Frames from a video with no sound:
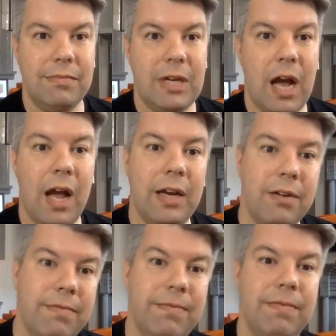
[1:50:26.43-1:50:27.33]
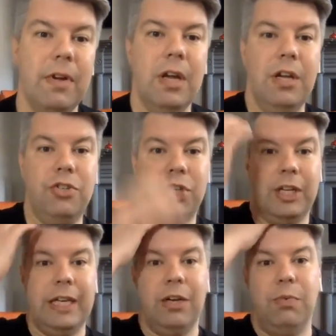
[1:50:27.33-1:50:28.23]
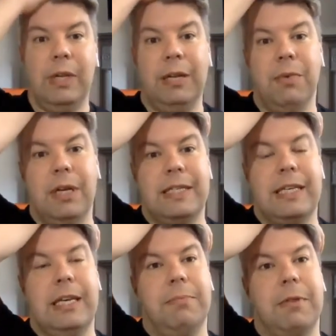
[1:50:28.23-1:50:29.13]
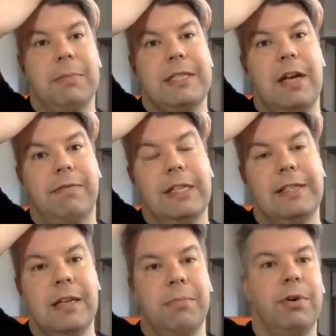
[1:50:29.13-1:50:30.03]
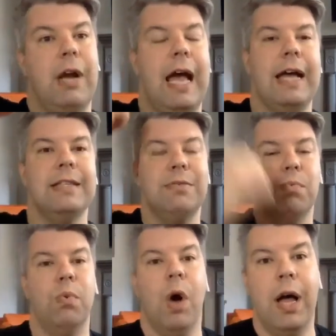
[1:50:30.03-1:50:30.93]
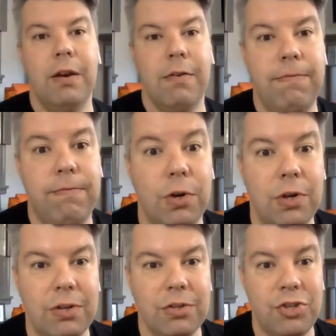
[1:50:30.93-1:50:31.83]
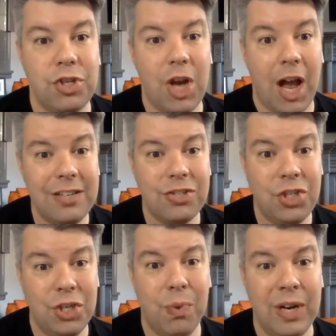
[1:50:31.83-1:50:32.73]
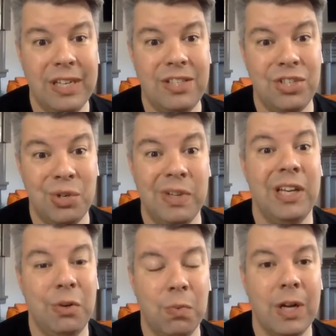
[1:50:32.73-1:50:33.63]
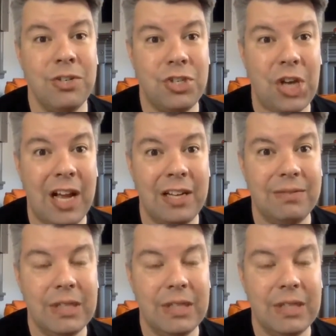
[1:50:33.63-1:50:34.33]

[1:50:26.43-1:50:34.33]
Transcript: kind of Gillian really wanted to keep the Mistoffelees number as one full shot. She wanted to do it in one shot.